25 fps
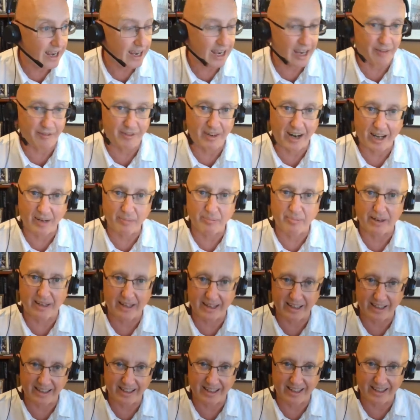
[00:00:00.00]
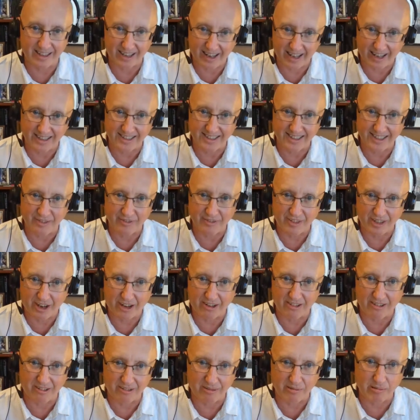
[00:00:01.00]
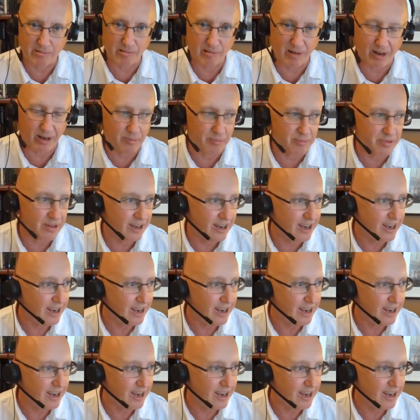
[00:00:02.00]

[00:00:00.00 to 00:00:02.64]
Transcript: have not been the likes of Donald Trump